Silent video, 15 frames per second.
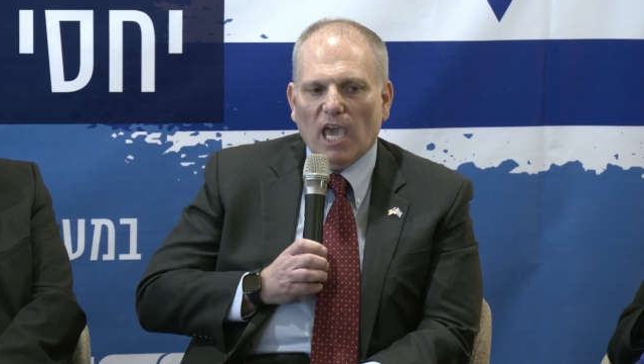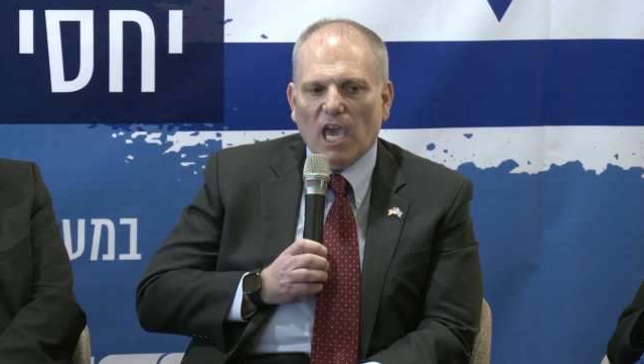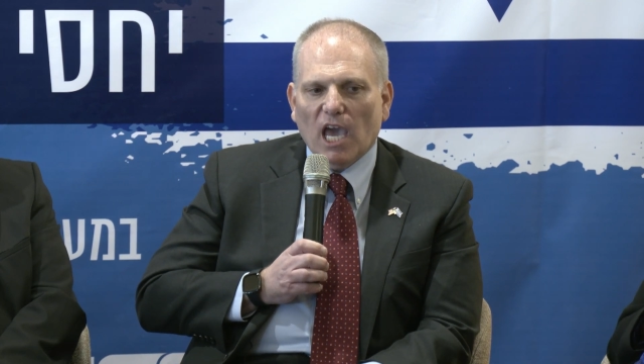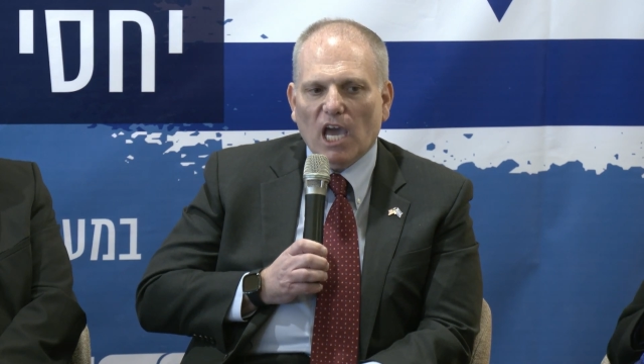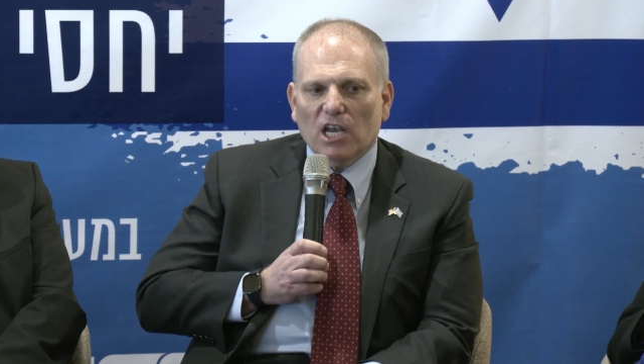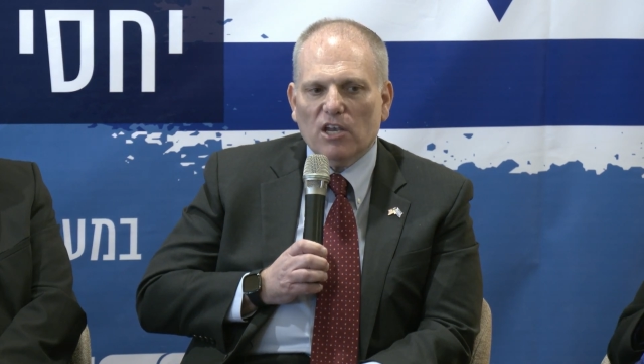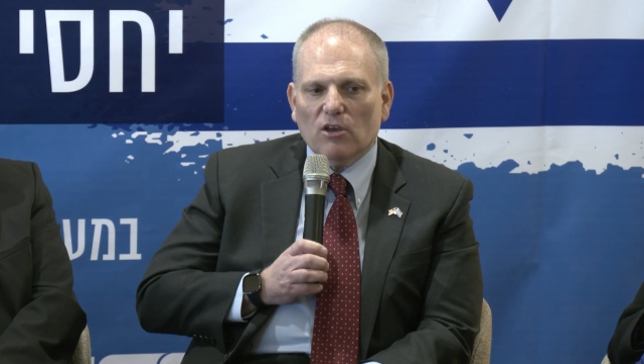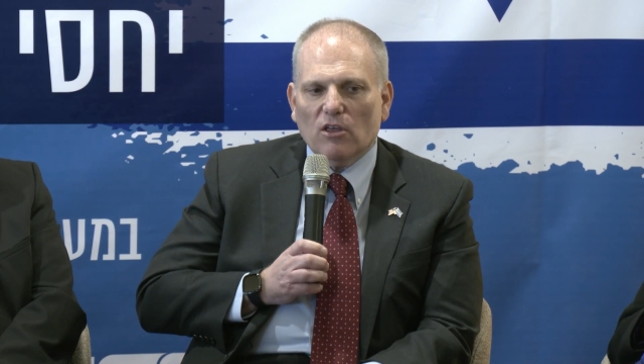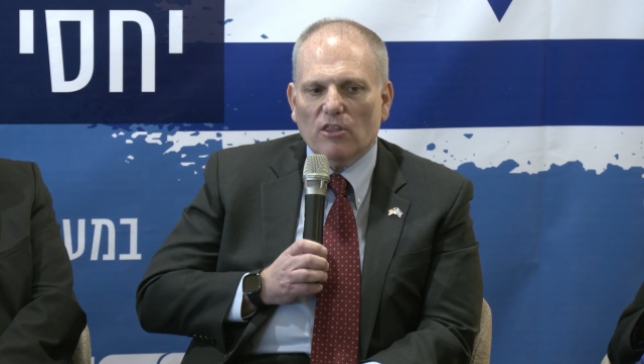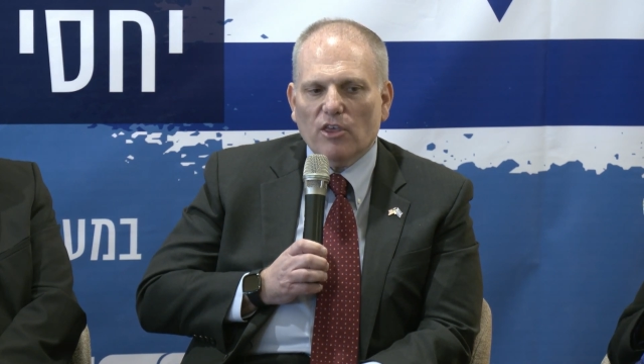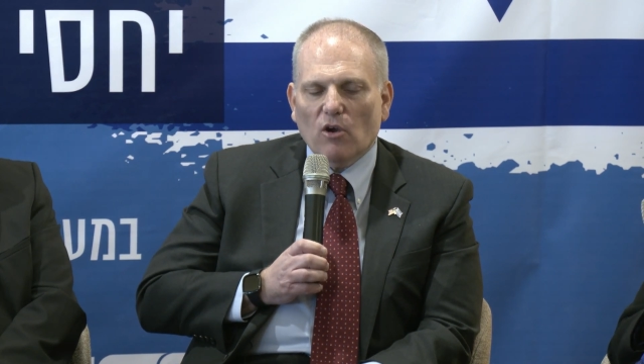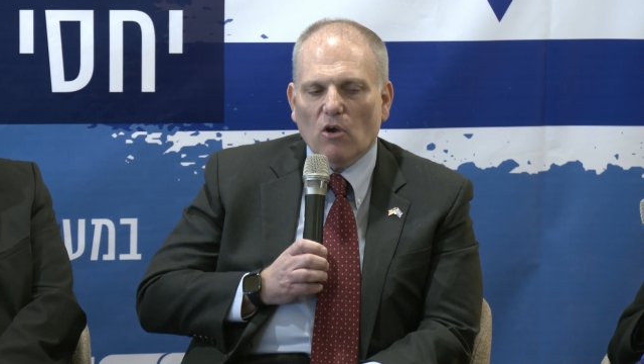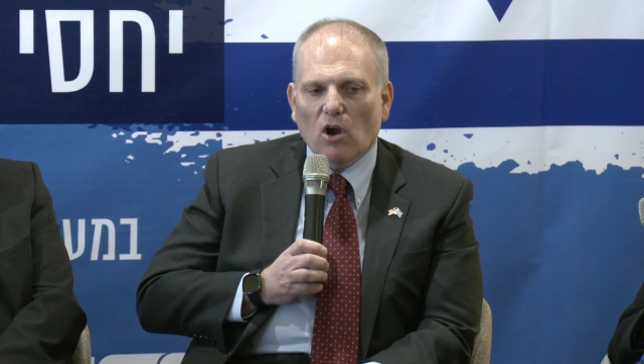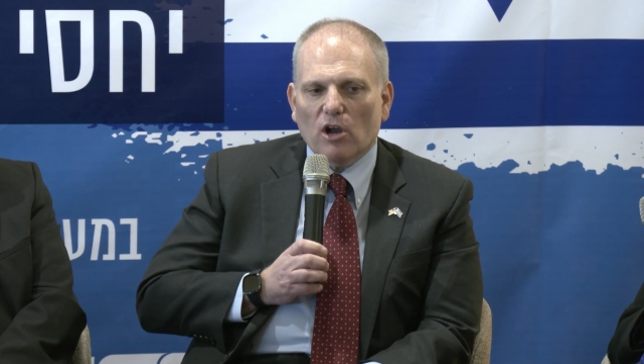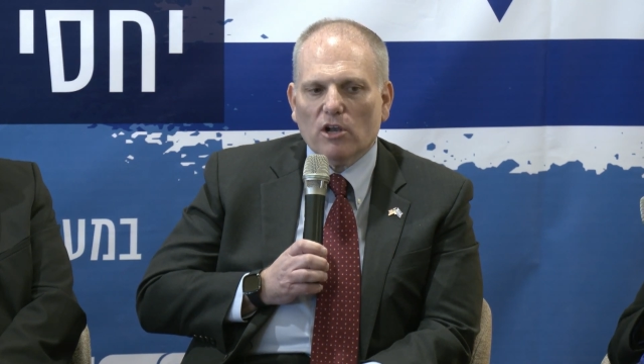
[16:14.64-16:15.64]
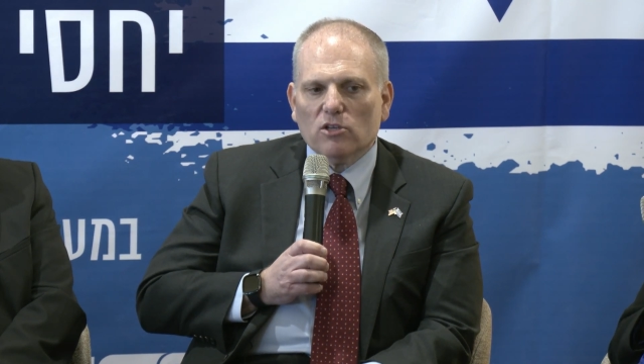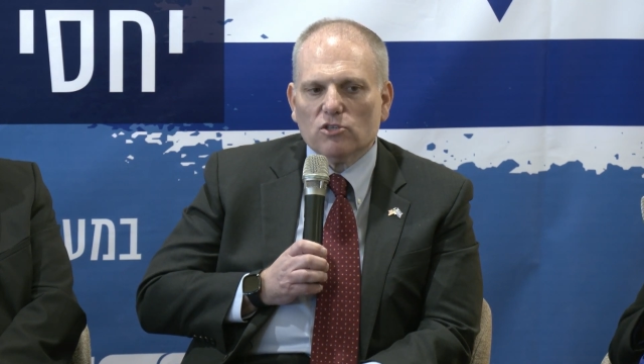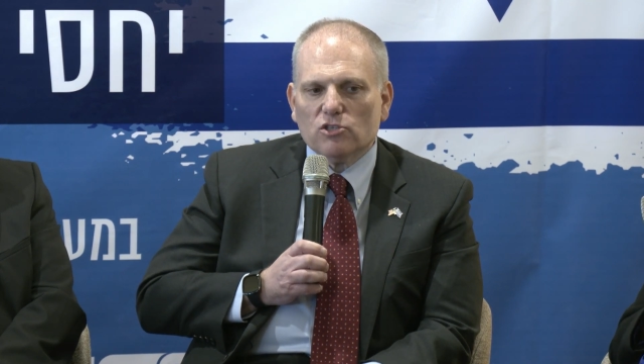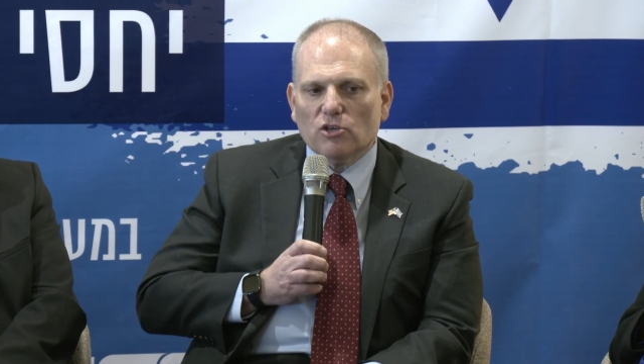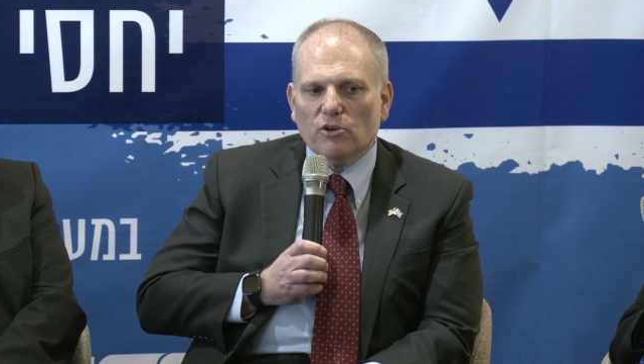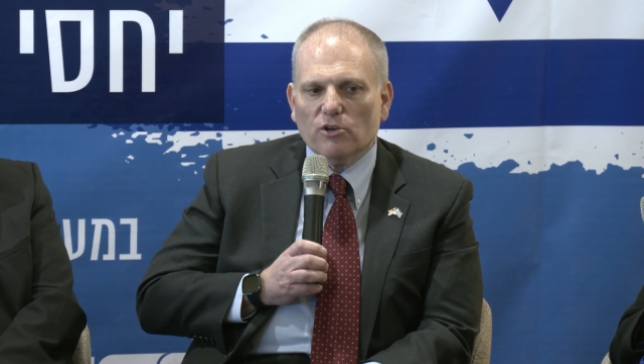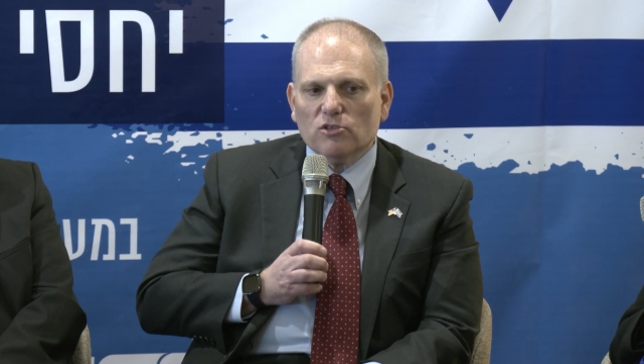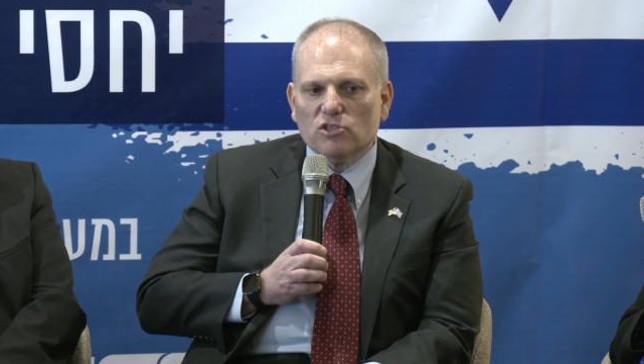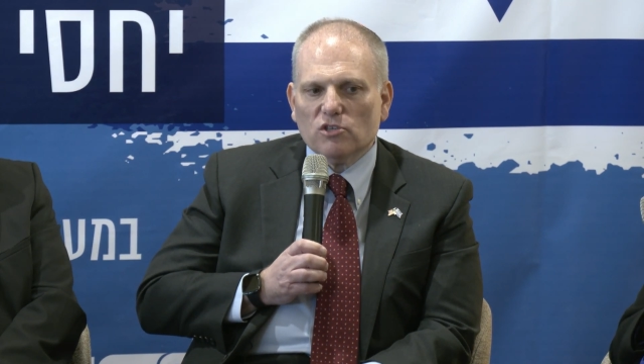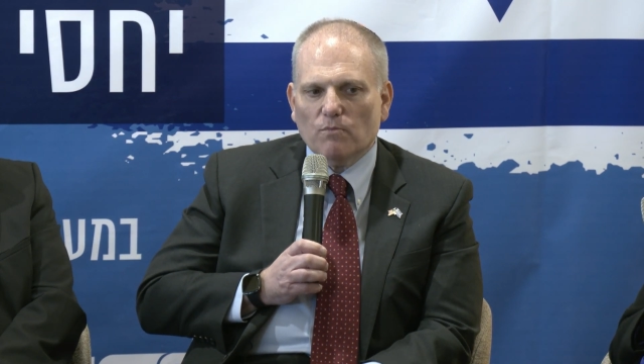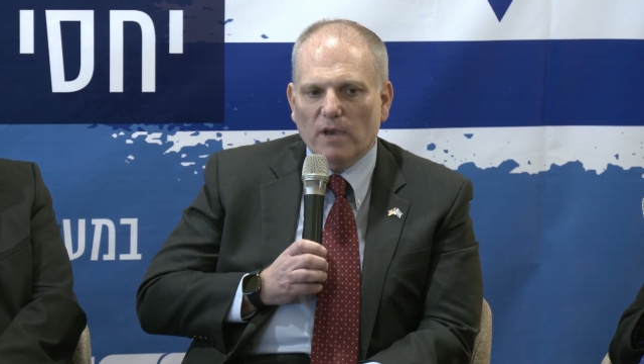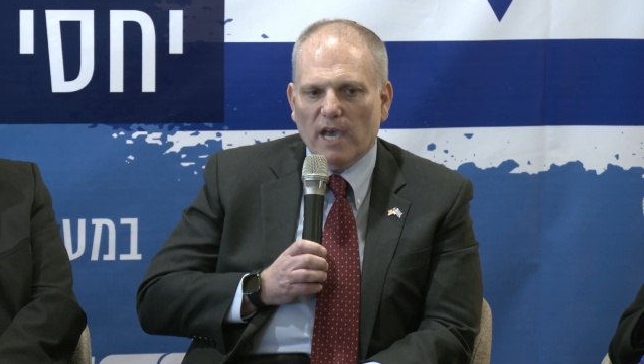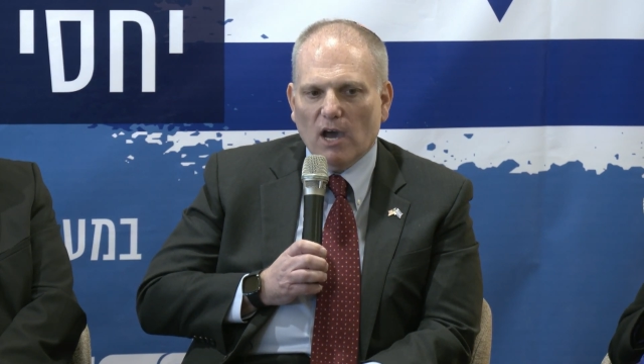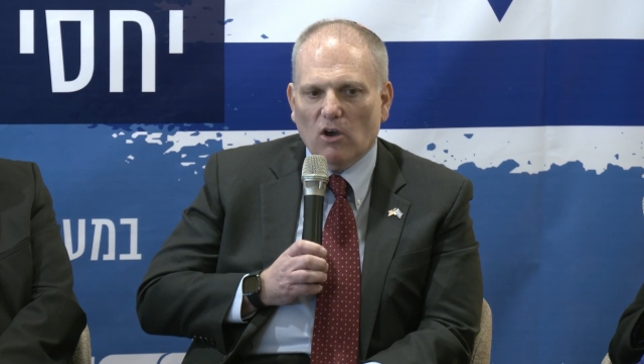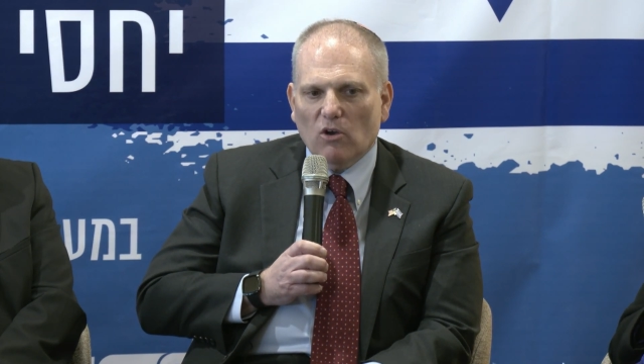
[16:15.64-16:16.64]
and there are concerns
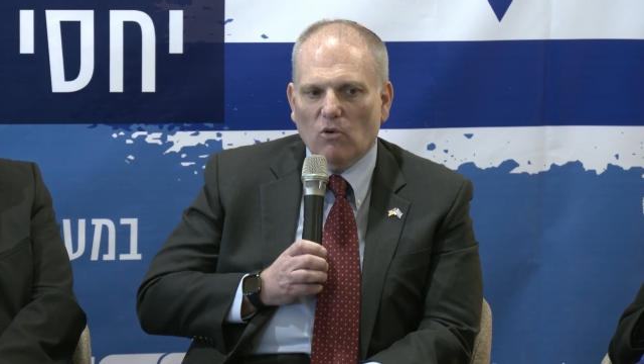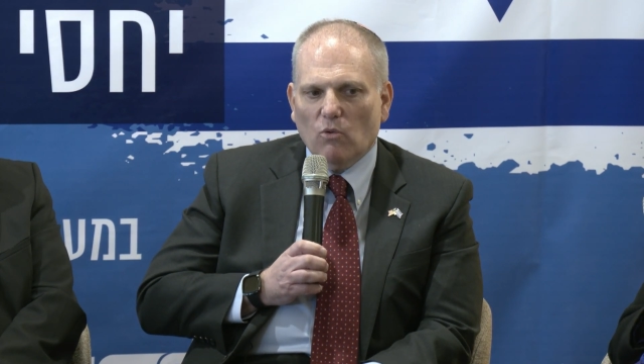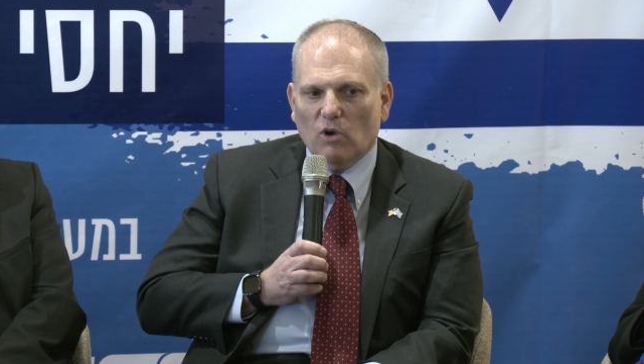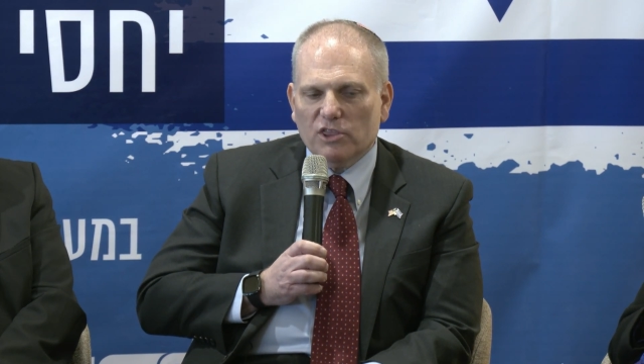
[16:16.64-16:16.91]
about